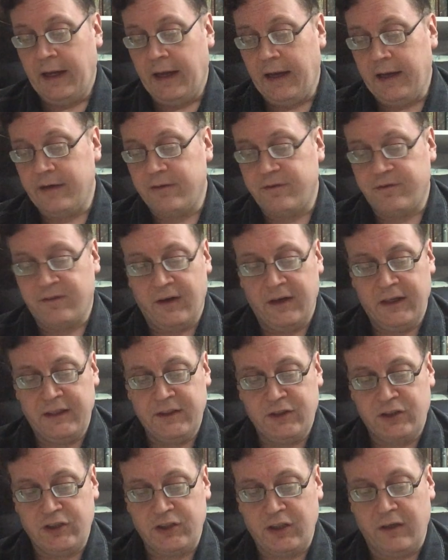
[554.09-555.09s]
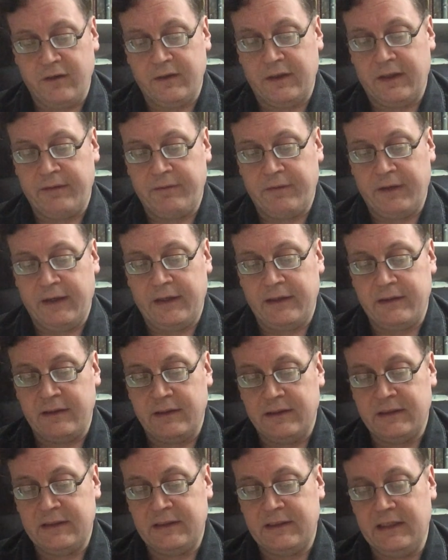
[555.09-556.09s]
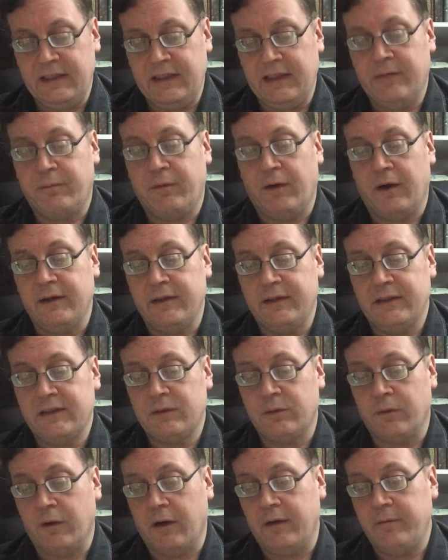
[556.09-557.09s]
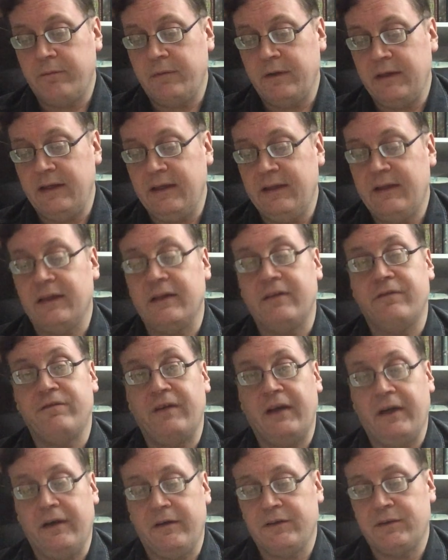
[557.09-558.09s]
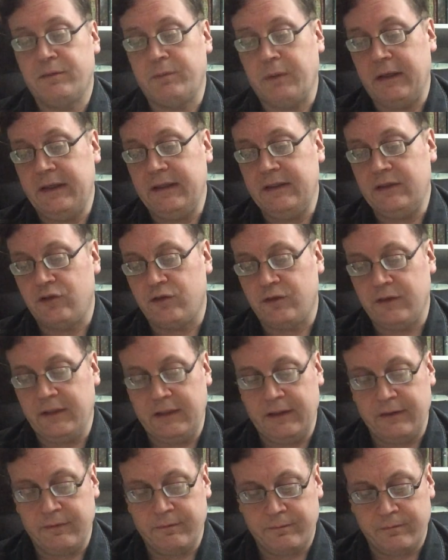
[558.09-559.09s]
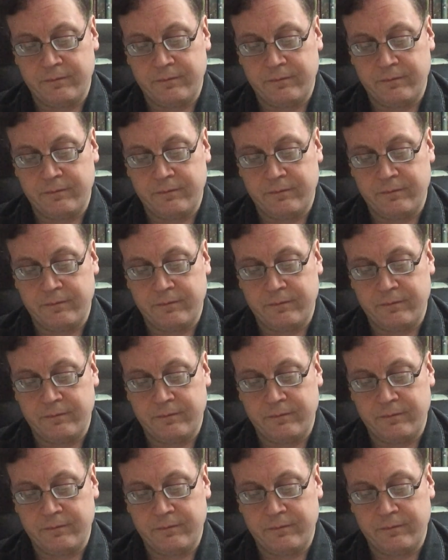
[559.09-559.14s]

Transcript: and a fine show they made, seated upon the sward beneath that fair spreading tree.